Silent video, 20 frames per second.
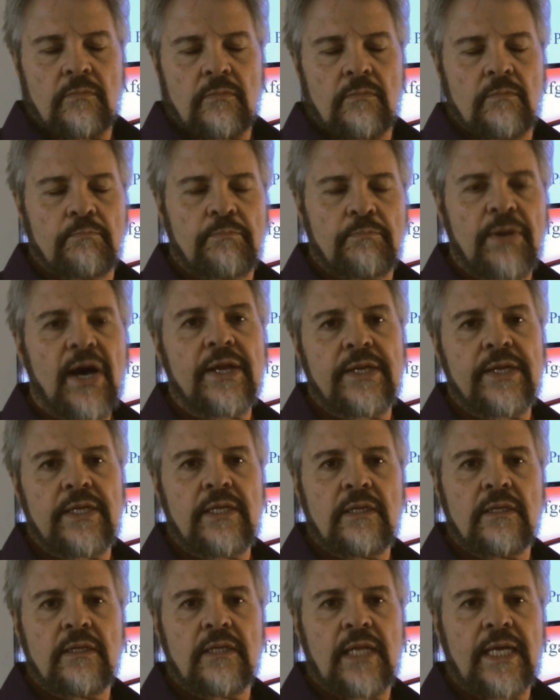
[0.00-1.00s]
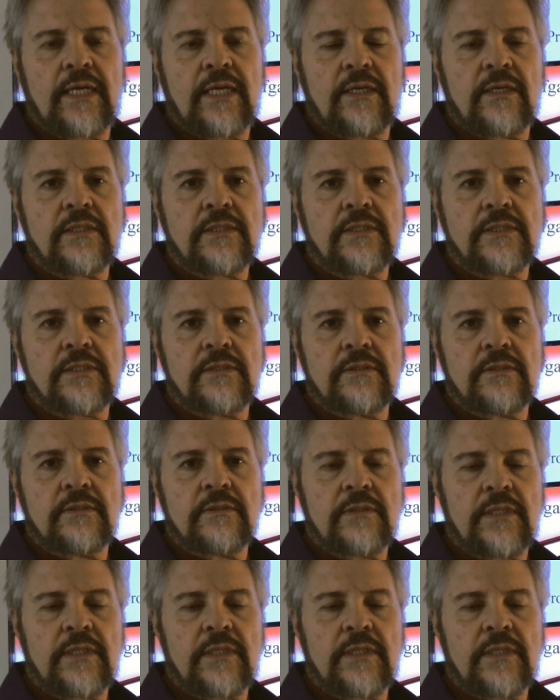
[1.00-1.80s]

body like us.